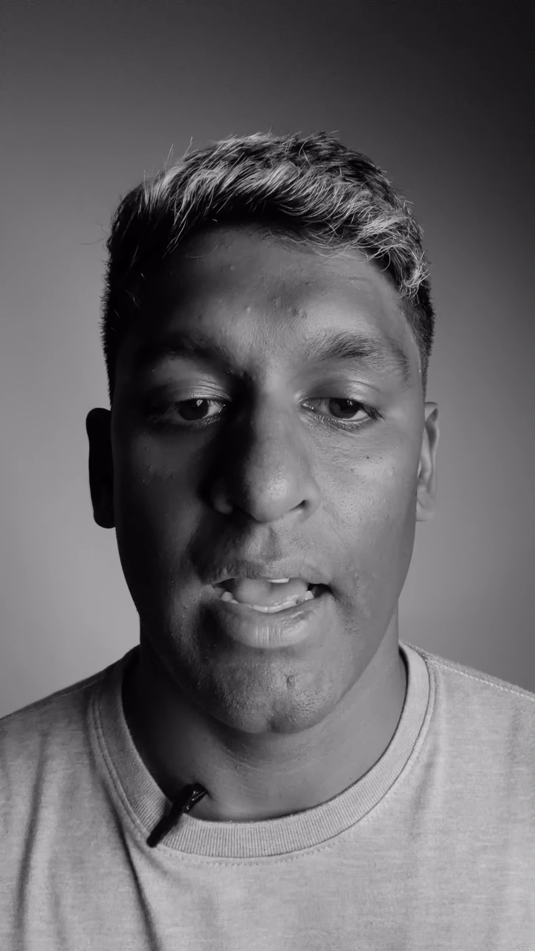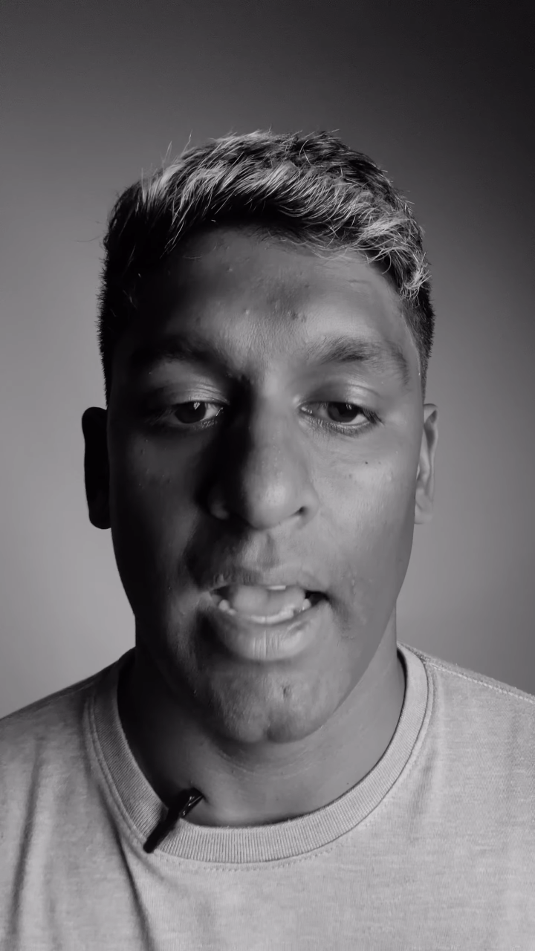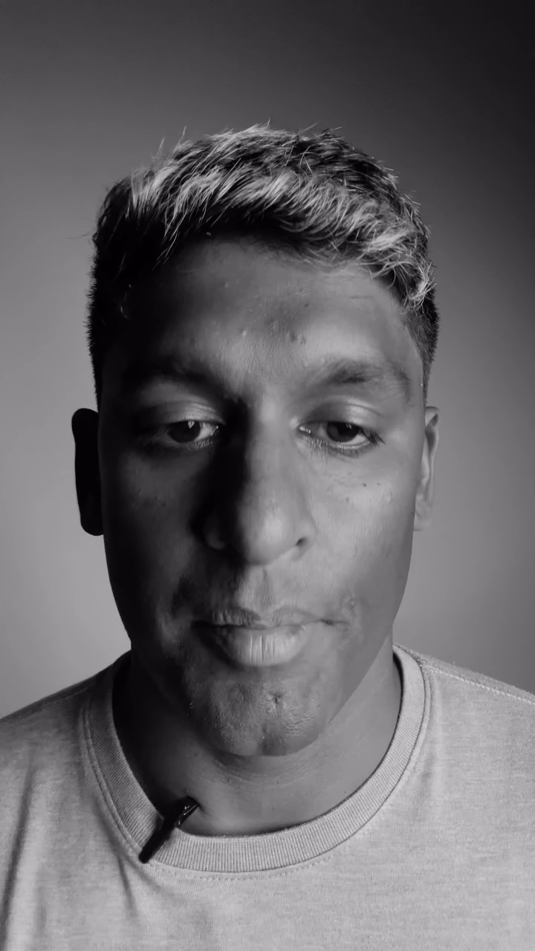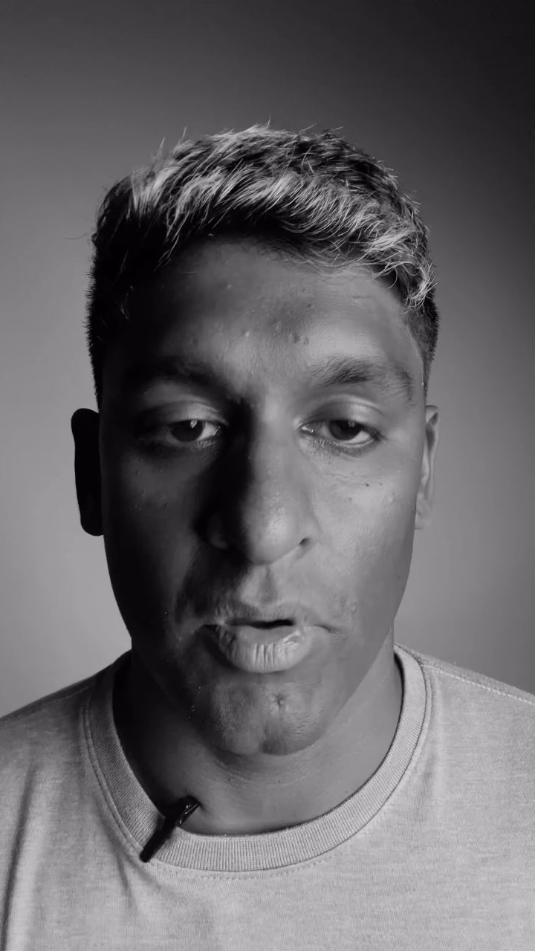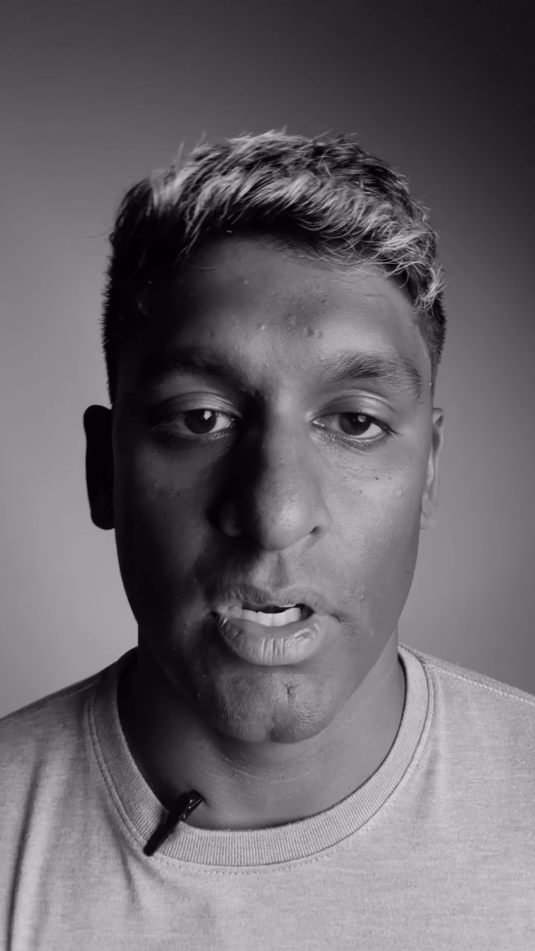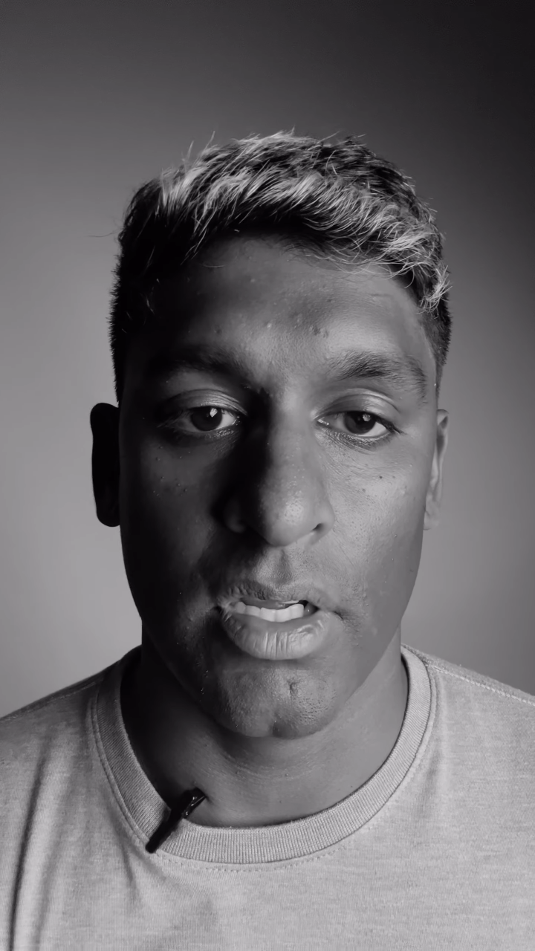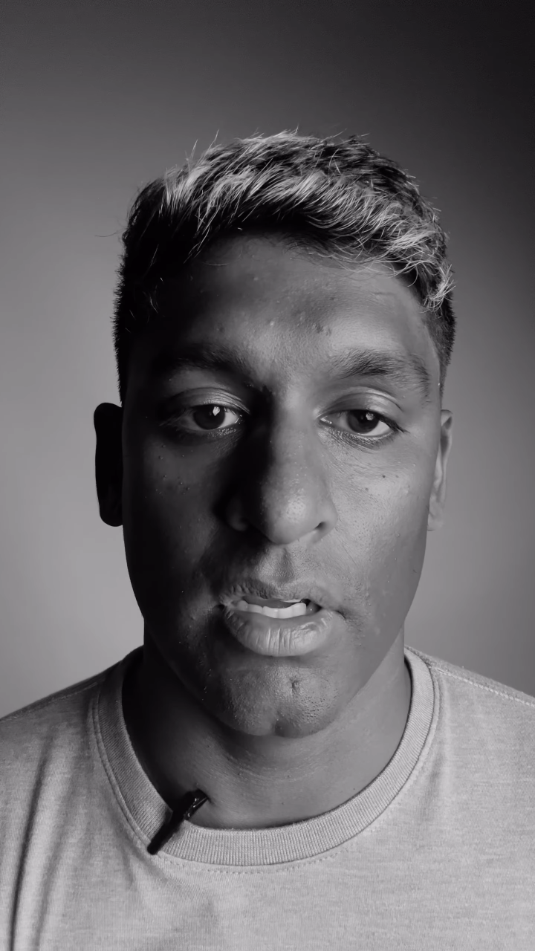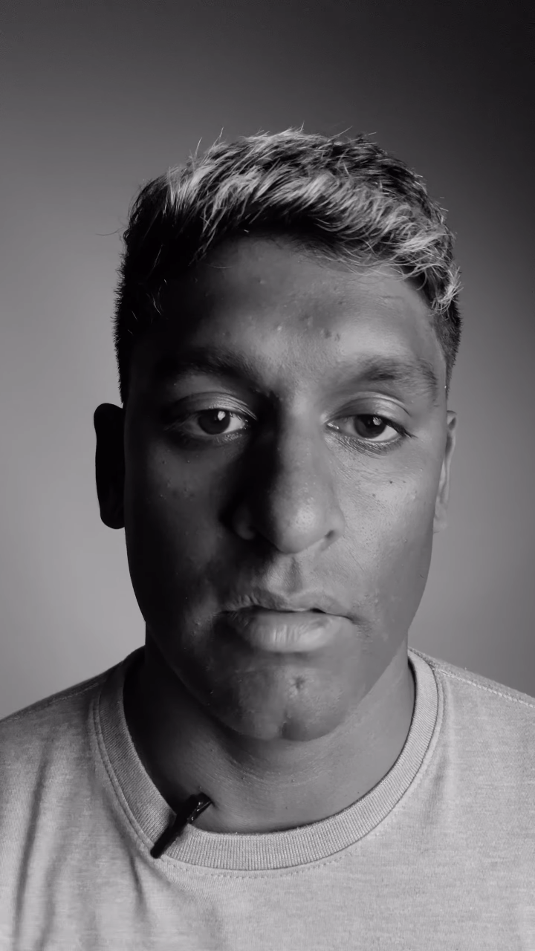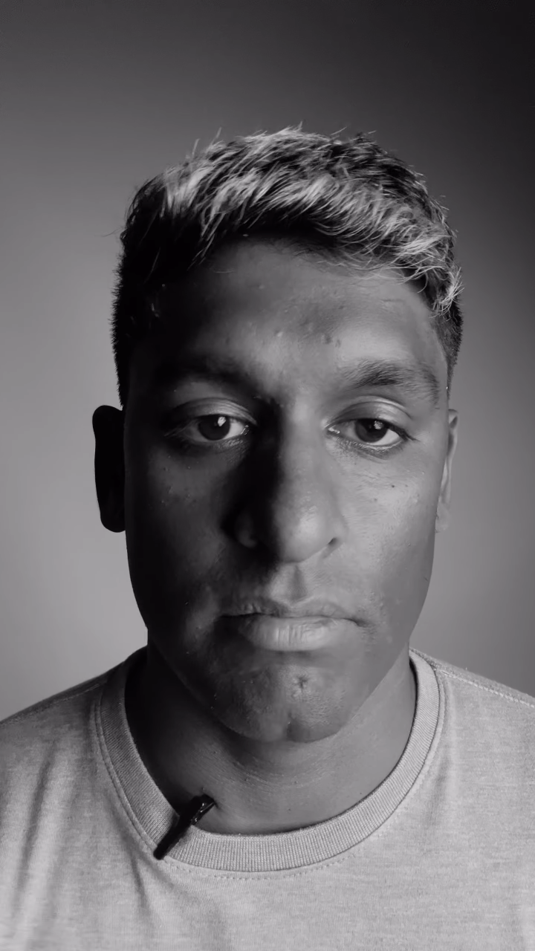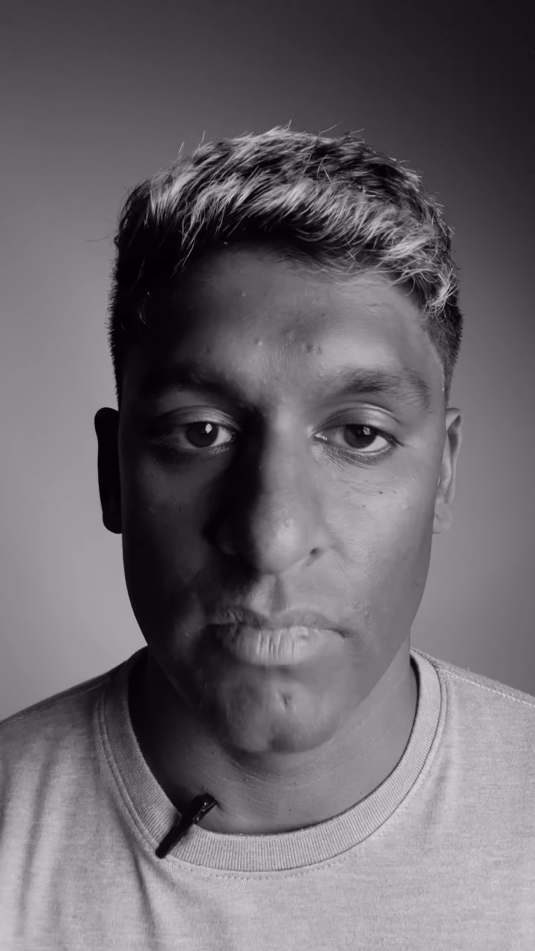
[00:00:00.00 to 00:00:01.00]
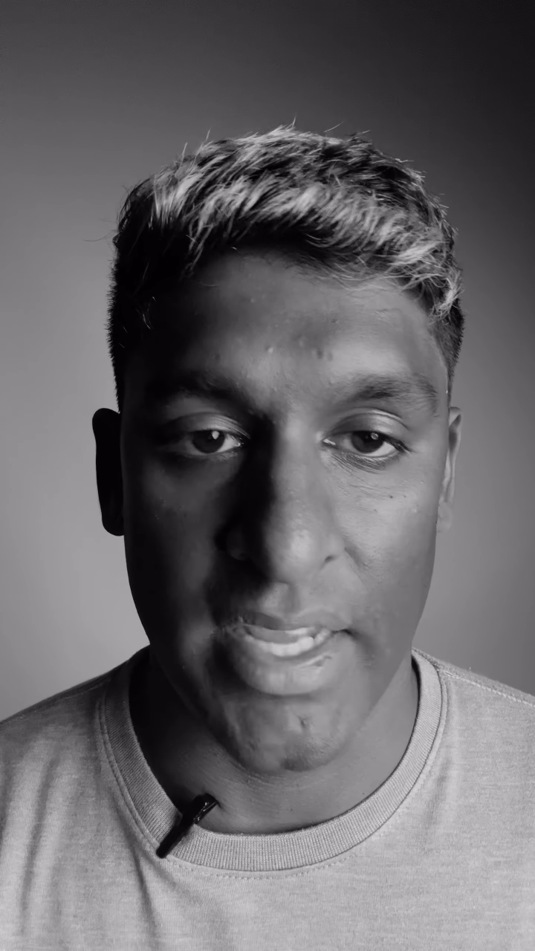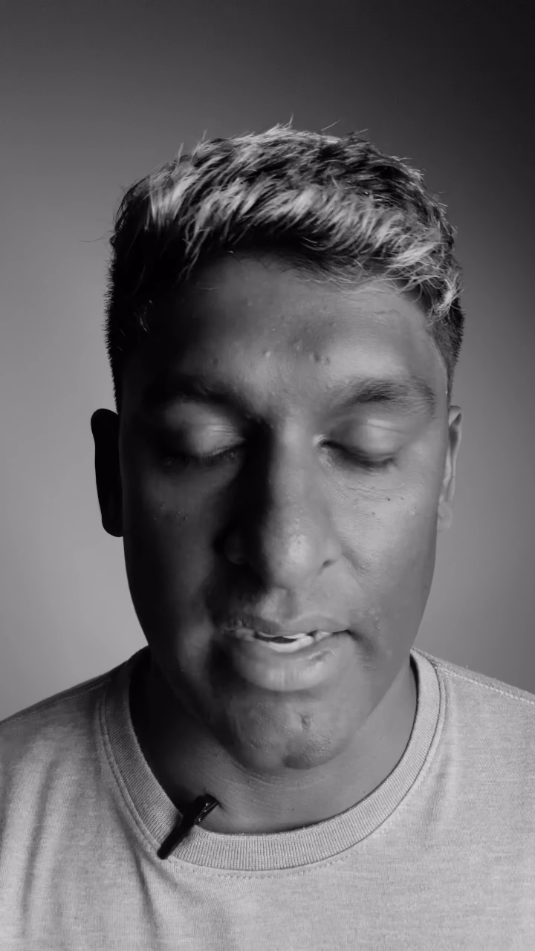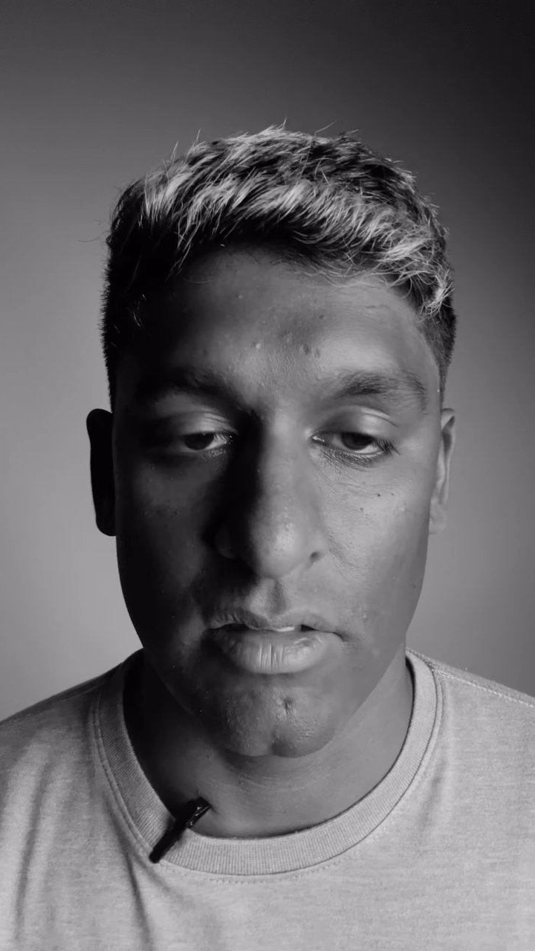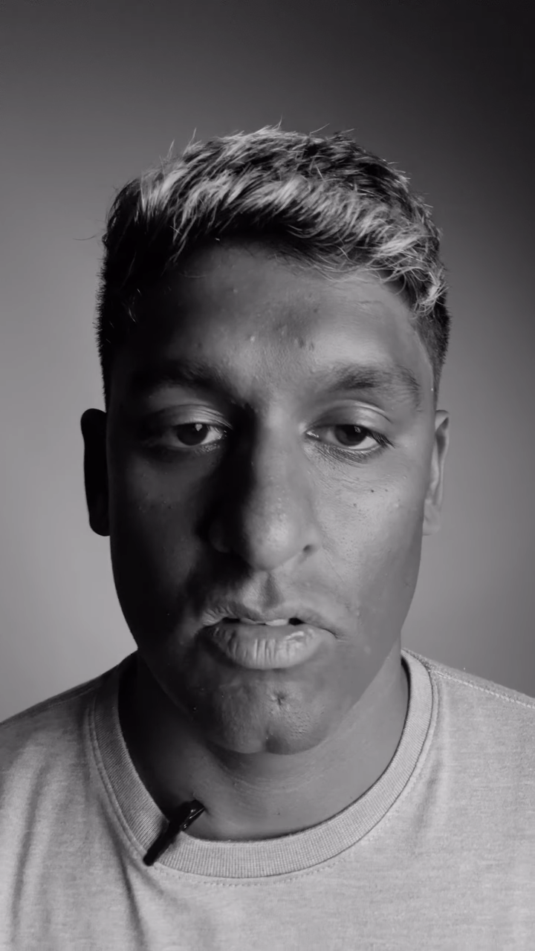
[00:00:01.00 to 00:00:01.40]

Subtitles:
I'm gonna edit.